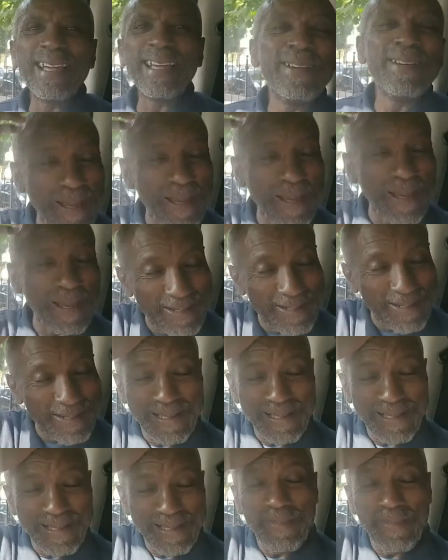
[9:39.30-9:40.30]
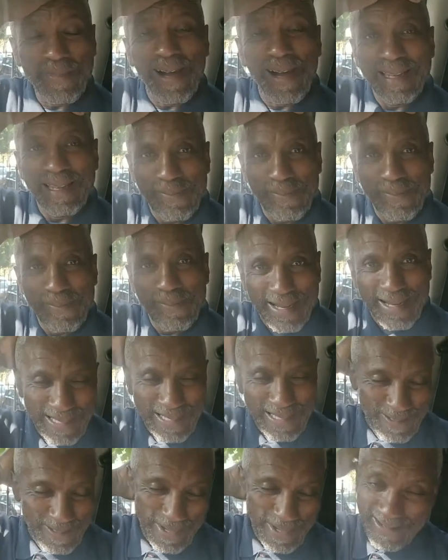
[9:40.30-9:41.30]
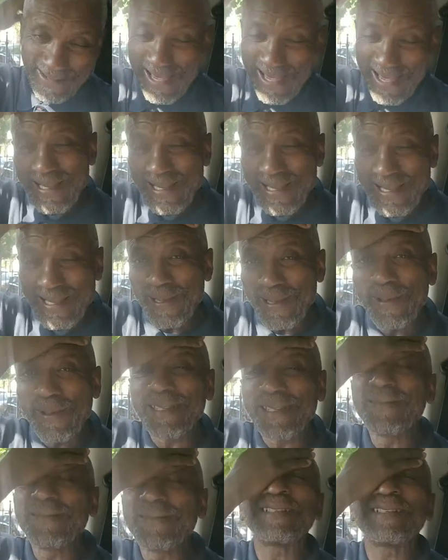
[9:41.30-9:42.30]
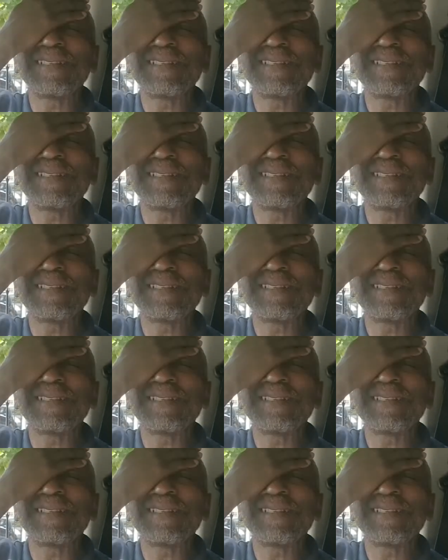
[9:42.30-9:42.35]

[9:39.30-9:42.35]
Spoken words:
special guest. Marley is special. Yeah, he's a special guest,